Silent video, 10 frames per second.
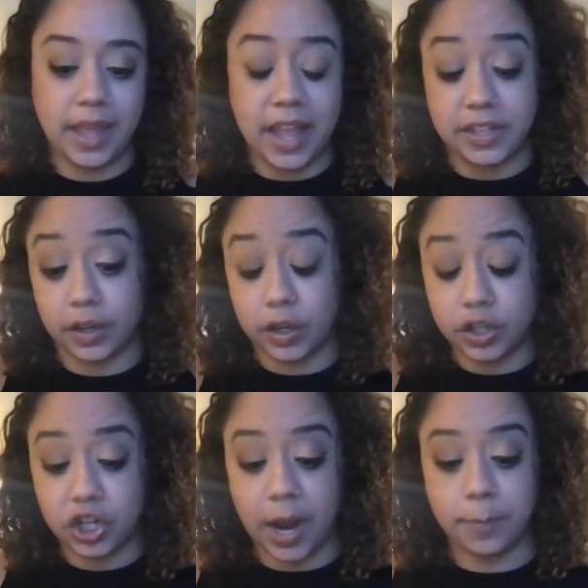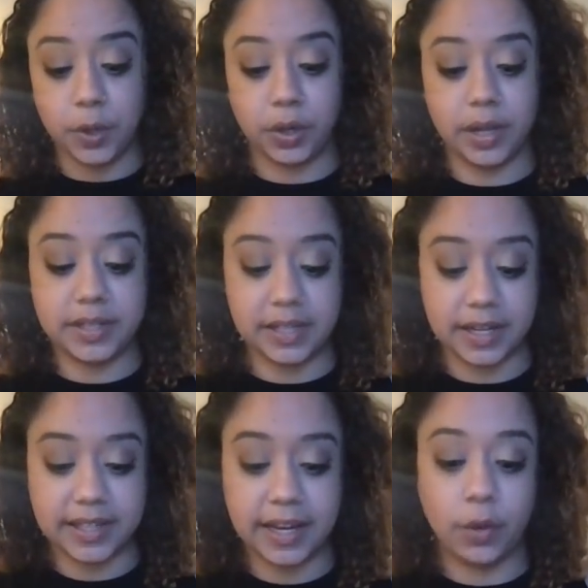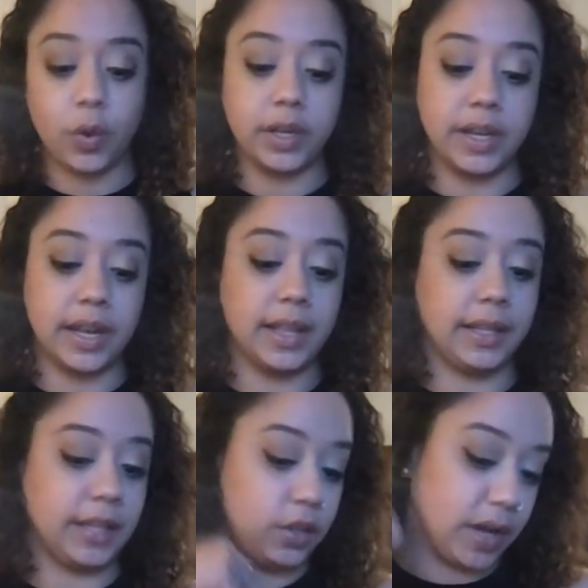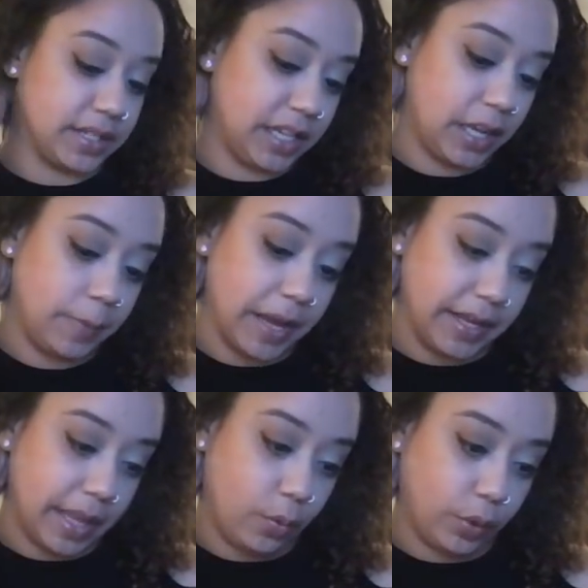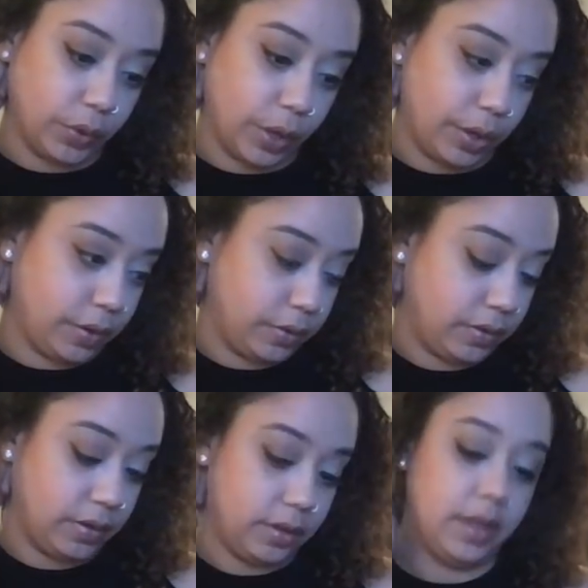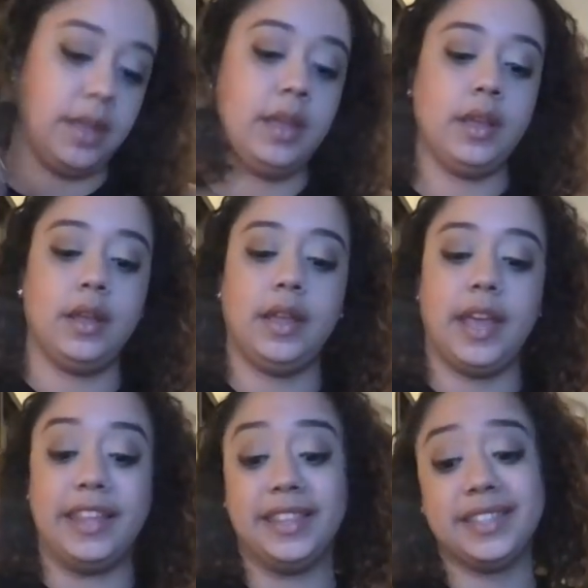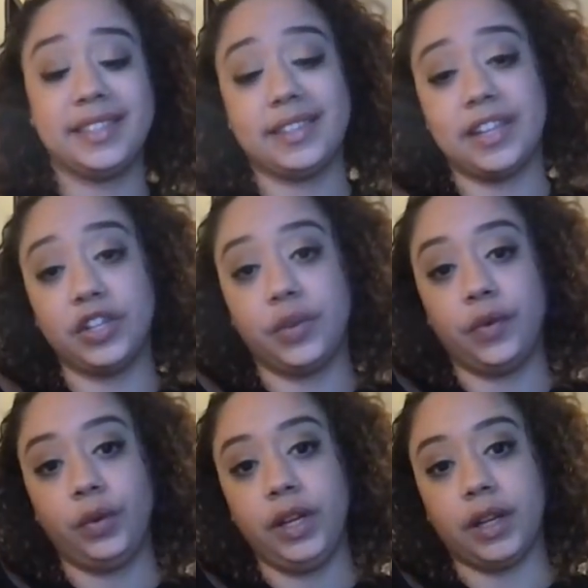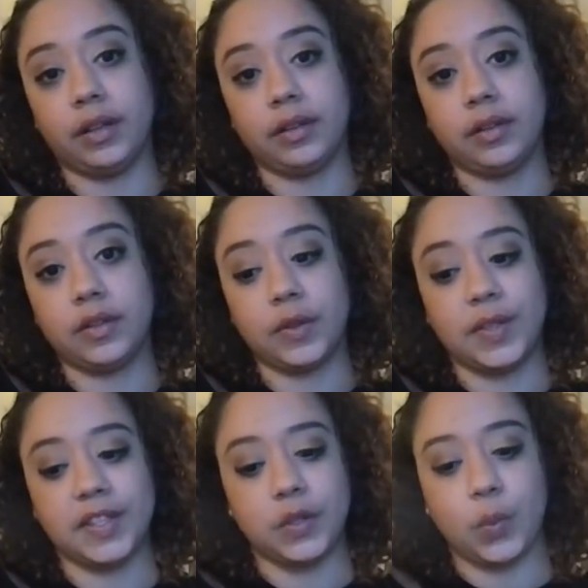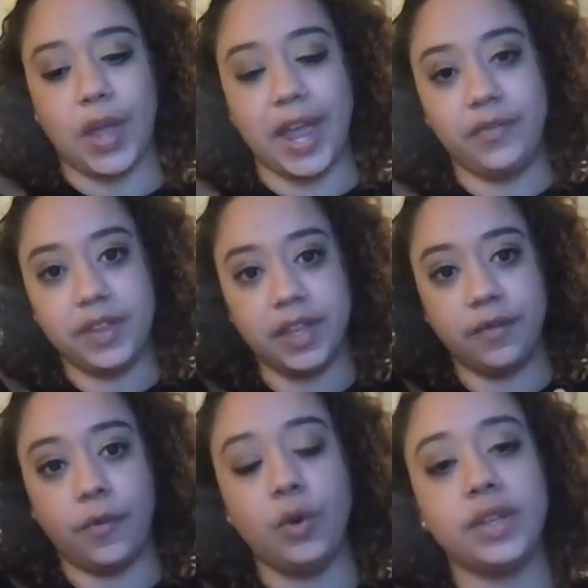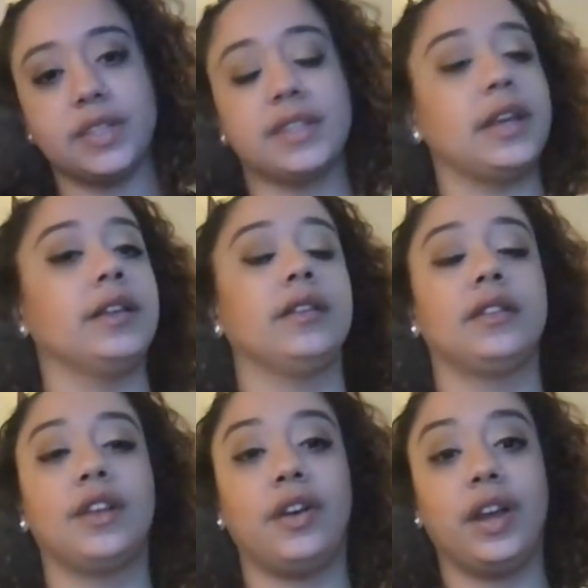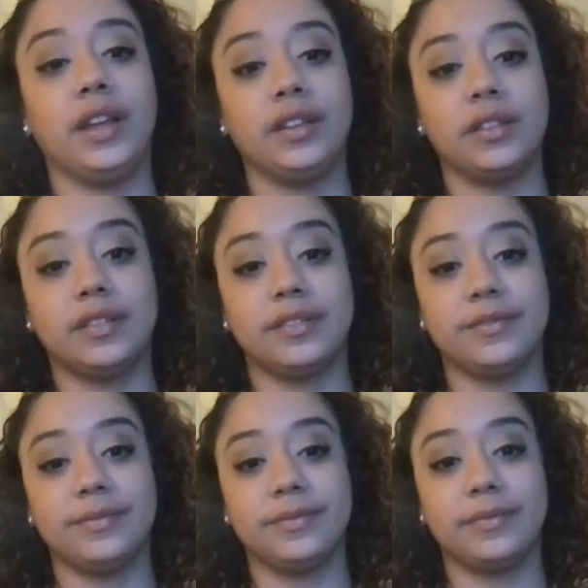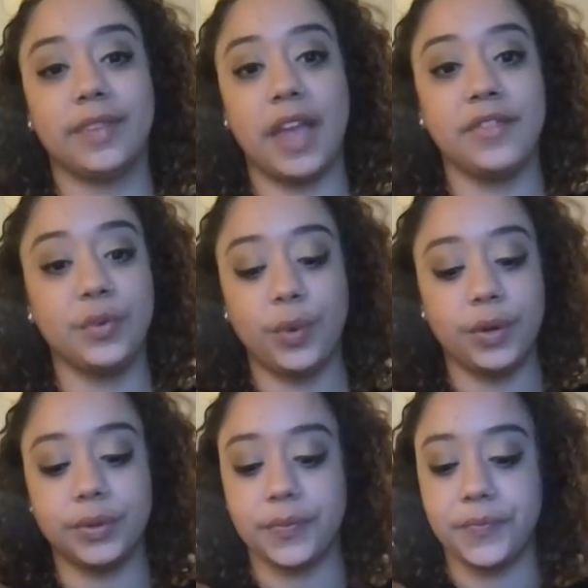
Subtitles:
it's a good chapter. It's an exciting one. And I like that you guys keep getting that World card. And this is the center of your reading. So this is what everything focuses on. All right. Having the World.